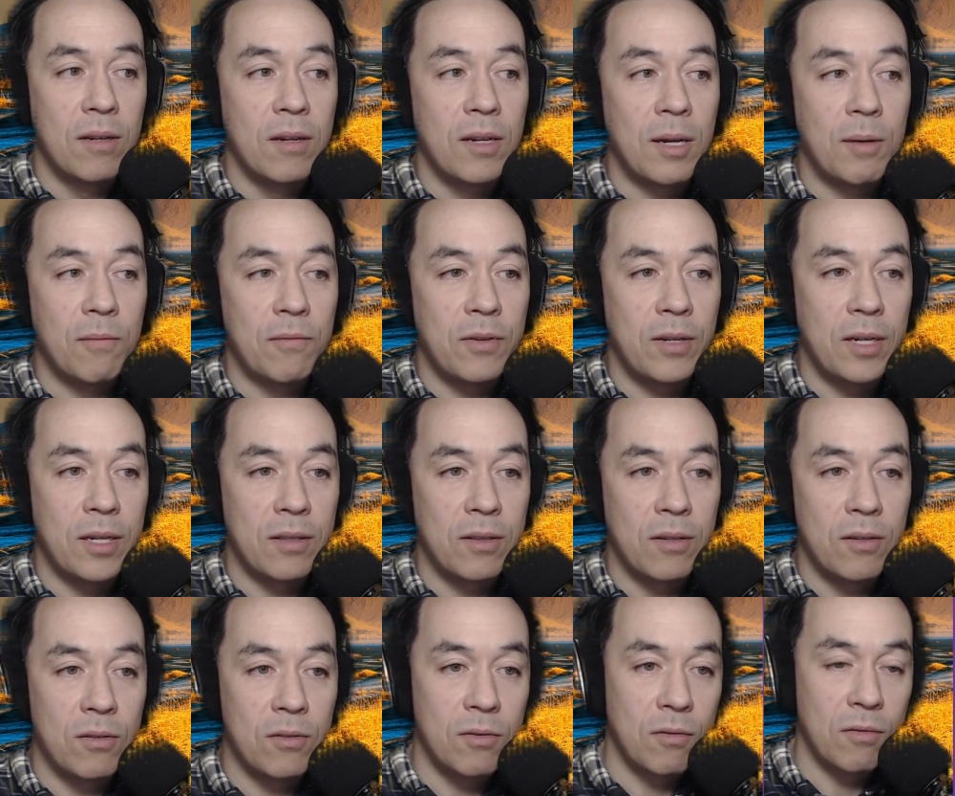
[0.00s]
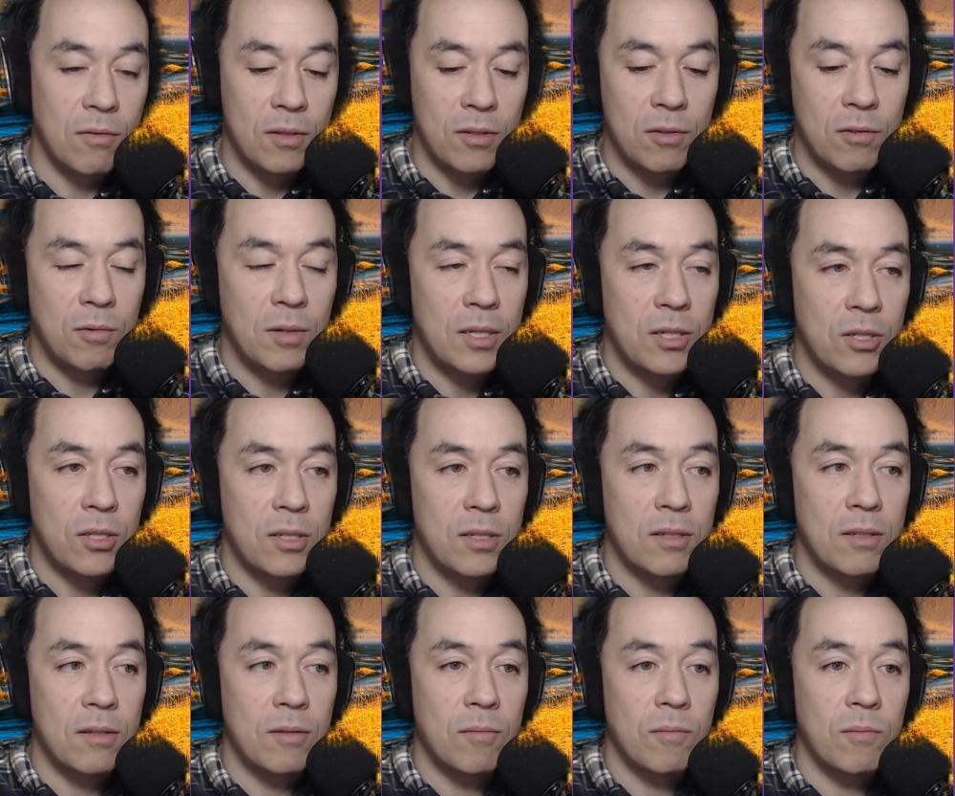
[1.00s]
I'm flying there. So this question
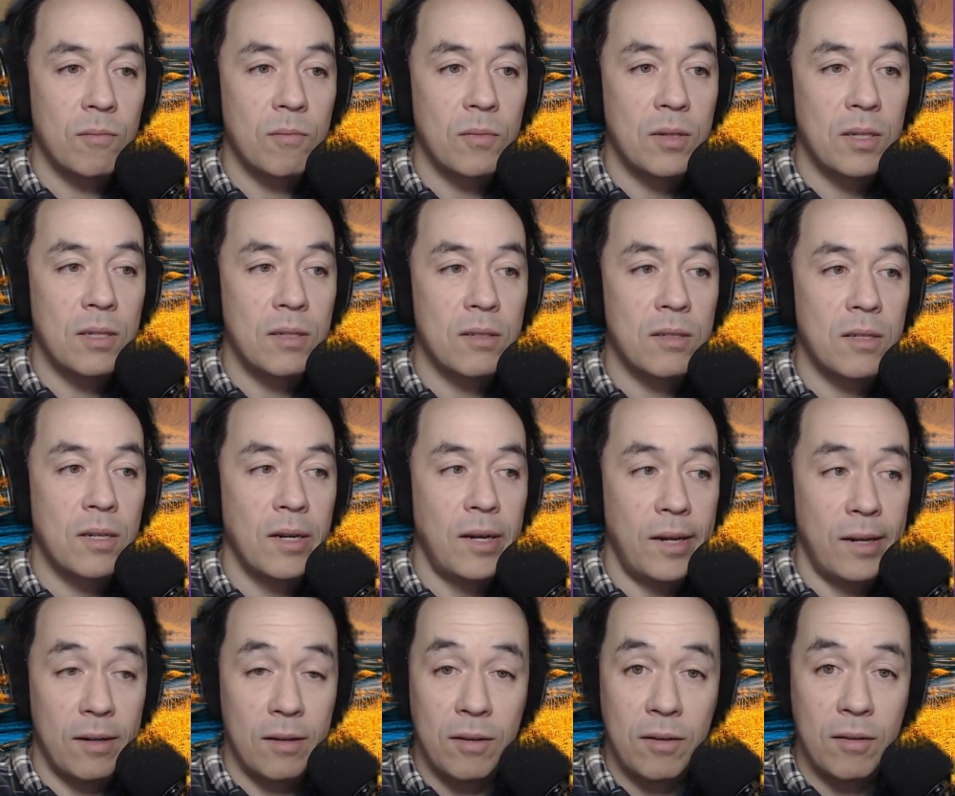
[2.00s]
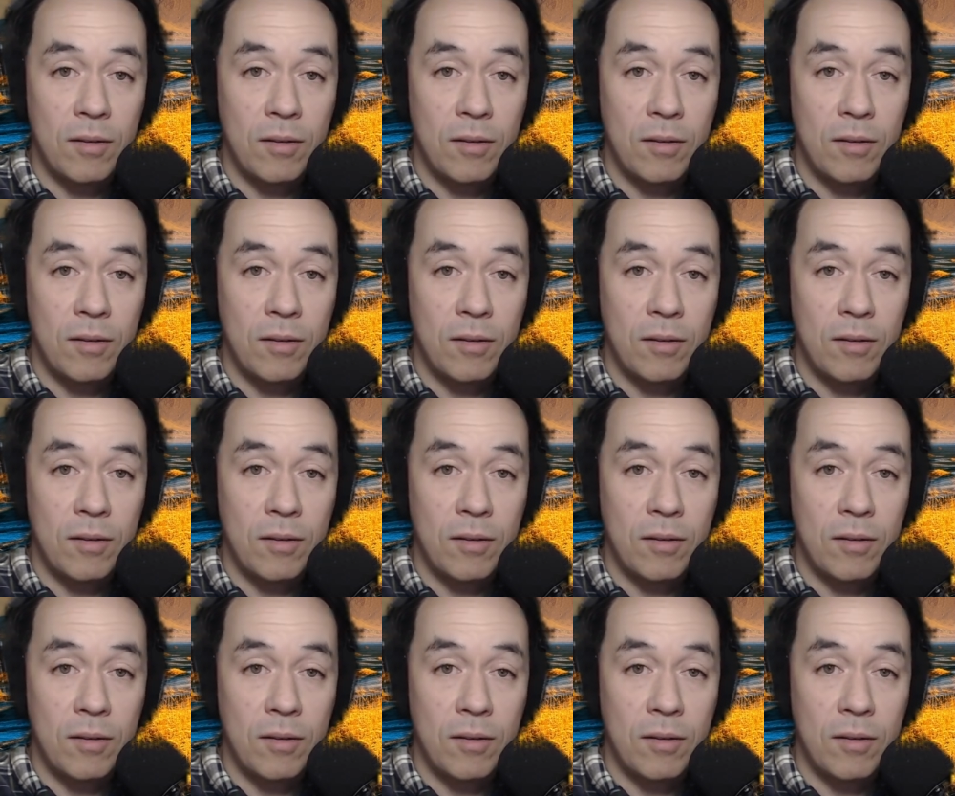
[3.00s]
is cut.